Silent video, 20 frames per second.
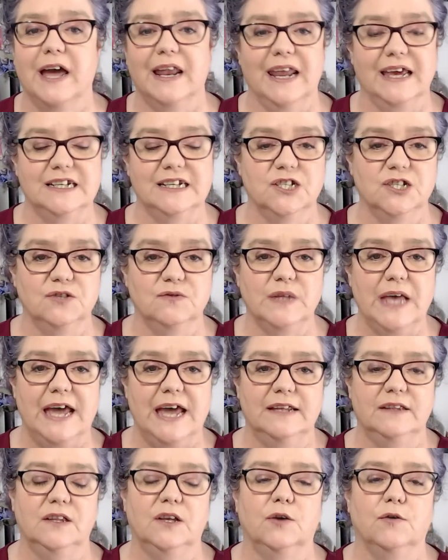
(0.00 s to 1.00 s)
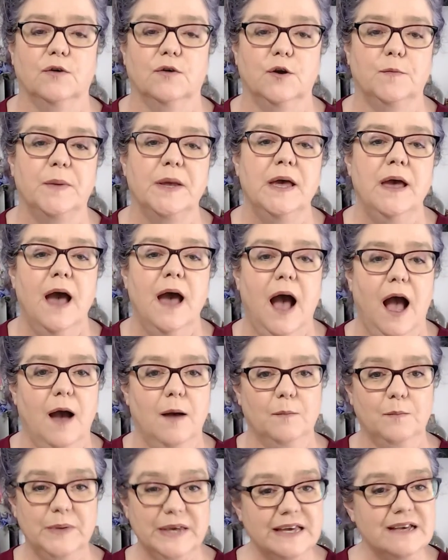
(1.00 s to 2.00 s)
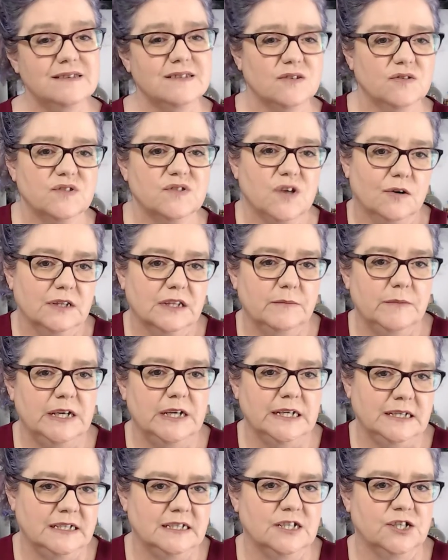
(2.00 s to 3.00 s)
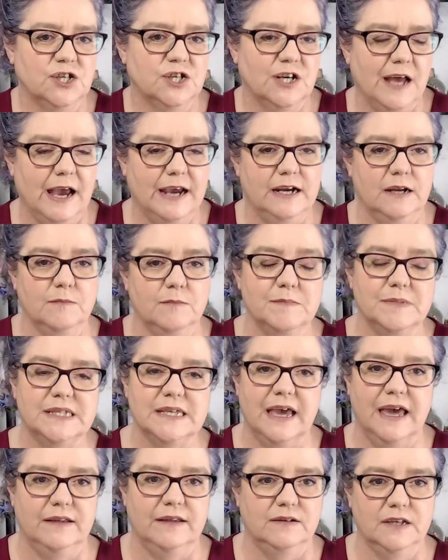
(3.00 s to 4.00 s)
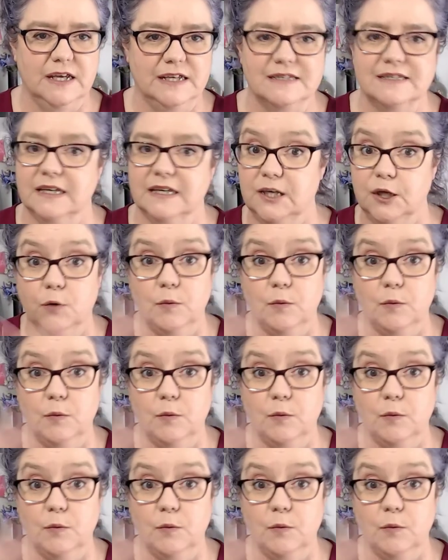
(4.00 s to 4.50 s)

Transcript: I like to do that in the group um, because those are limited edition items and it's like,